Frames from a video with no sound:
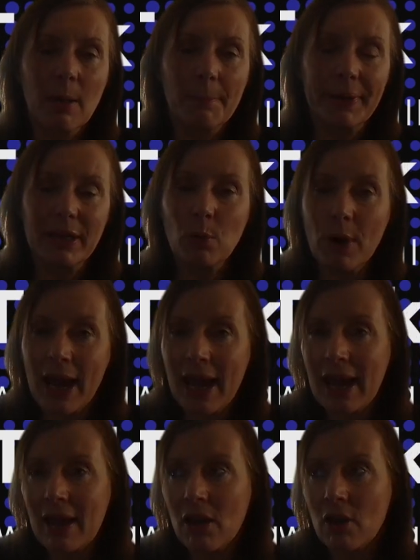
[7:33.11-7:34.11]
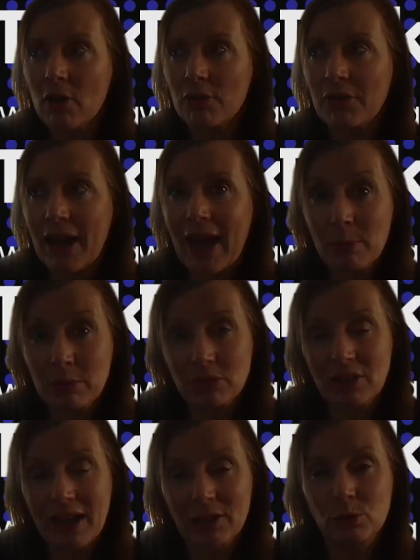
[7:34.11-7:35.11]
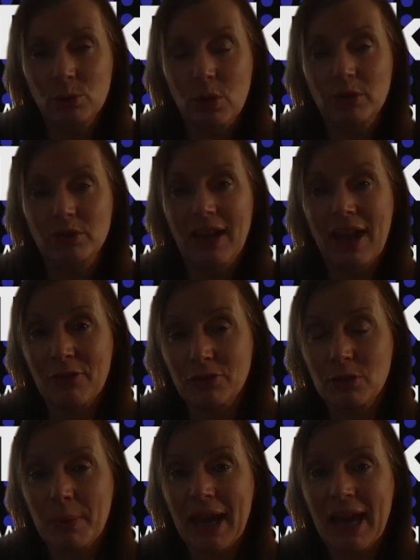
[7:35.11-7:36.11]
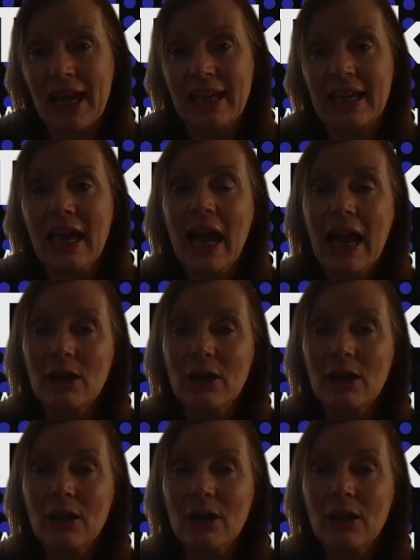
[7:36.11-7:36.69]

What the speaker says: be aware of how much tax you're going to have to pay,